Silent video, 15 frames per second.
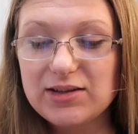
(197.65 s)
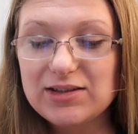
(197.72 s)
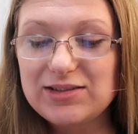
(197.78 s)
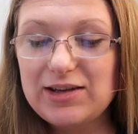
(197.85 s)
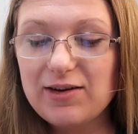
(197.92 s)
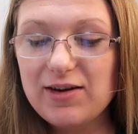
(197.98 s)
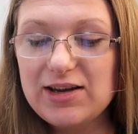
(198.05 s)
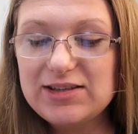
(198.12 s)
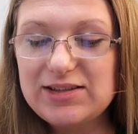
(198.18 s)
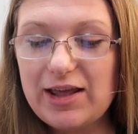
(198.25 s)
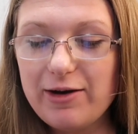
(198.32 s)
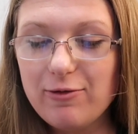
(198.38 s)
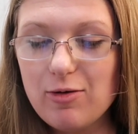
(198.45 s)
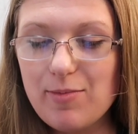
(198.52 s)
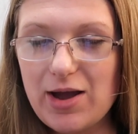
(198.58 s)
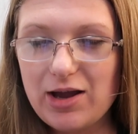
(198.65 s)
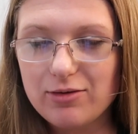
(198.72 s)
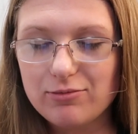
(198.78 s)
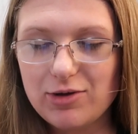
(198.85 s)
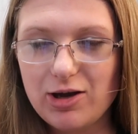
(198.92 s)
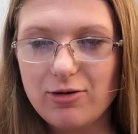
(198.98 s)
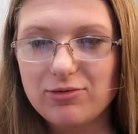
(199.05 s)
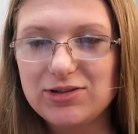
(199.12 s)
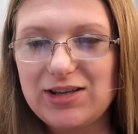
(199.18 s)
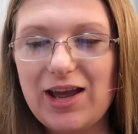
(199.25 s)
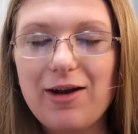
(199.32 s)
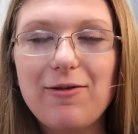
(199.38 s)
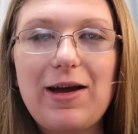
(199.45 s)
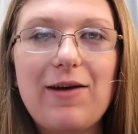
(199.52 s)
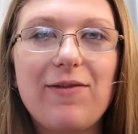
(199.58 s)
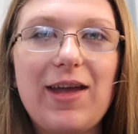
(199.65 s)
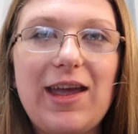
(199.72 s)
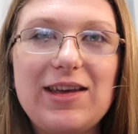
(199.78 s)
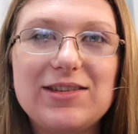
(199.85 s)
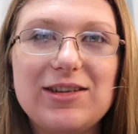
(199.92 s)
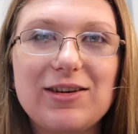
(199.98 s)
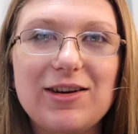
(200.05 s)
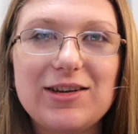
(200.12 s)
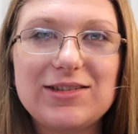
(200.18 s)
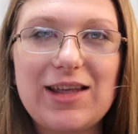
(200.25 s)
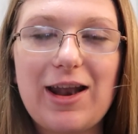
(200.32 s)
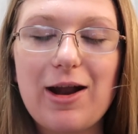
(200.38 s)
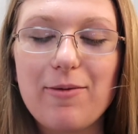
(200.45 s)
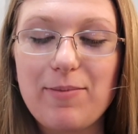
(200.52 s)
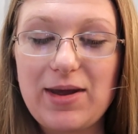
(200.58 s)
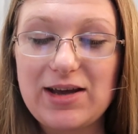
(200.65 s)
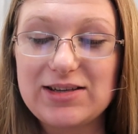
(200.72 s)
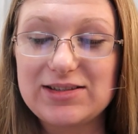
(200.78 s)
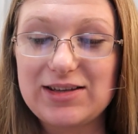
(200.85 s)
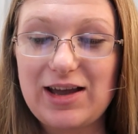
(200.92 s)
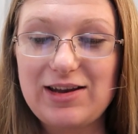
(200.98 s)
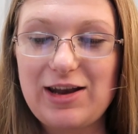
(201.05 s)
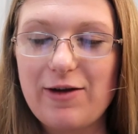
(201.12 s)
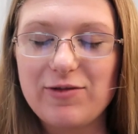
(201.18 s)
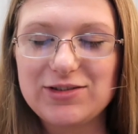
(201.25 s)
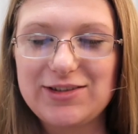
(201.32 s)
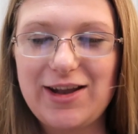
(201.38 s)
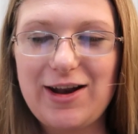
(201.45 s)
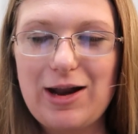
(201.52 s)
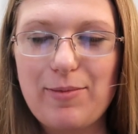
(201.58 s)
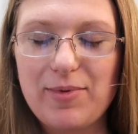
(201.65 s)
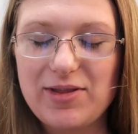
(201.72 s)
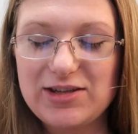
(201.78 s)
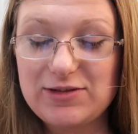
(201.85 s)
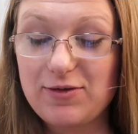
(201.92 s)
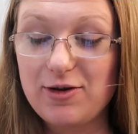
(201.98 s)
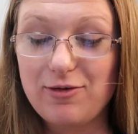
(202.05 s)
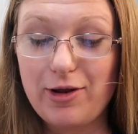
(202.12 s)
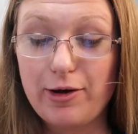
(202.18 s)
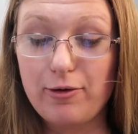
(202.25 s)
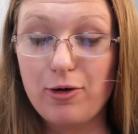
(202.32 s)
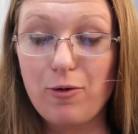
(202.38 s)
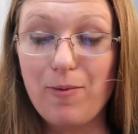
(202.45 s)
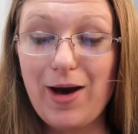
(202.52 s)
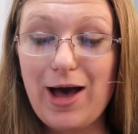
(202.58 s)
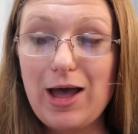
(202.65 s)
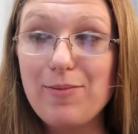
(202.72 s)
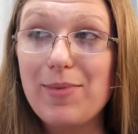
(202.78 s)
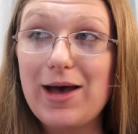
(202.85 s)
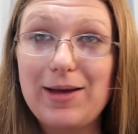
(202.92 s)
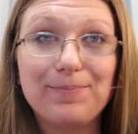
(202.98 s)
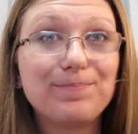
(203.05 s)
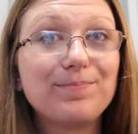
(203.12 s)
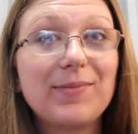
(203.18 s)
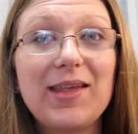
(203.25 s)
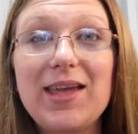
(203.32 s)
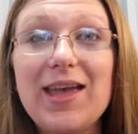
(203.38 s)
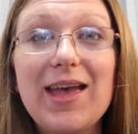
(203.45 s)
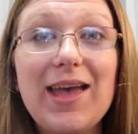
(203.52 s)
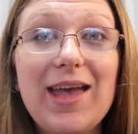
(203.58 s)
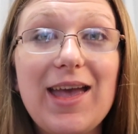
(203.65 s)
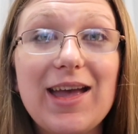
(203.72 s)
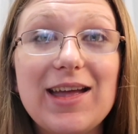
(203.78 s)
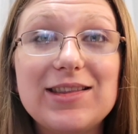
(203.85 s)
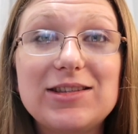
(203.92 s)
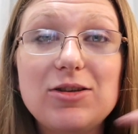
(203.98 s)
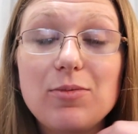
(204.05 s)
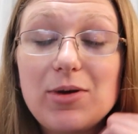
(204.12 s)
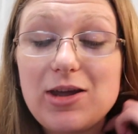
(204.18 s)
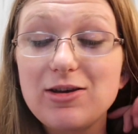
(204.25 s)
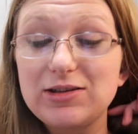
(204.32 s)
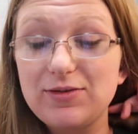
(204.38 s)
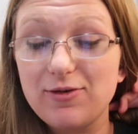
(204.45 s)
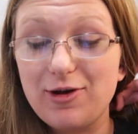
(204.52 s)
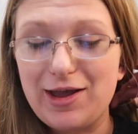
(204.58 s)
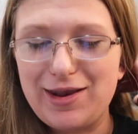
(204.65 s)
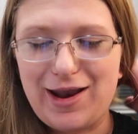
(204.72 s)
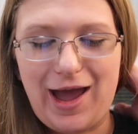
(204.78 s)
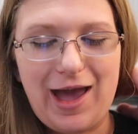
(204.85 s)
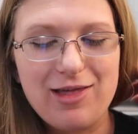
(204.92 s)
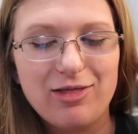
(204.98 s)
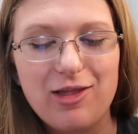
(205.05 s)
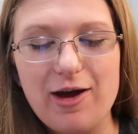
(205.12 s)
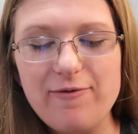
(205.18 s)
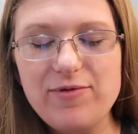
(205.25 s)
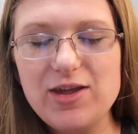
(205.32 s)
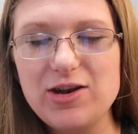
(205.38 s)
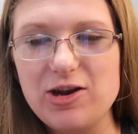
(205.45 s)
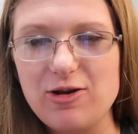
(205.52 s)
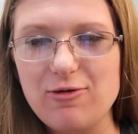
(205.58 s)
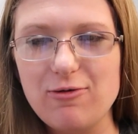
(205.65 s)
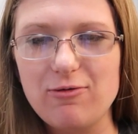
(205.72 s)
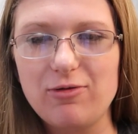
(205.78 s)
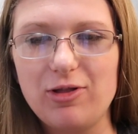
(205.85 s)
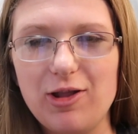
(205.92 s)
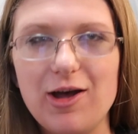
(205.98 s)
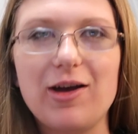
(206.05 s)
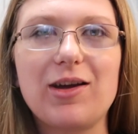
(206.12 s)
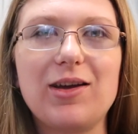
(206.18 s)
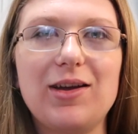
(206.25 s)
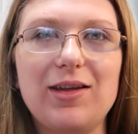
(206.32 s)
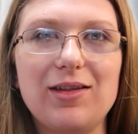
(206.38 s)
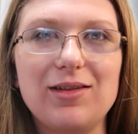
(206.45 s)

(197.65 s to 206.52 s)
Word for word: Siri, set a reminder. Oh, see, I don't have Hey Siri set up because I never set it up on this phone. I don't know why, but it's super useful and I love the new look.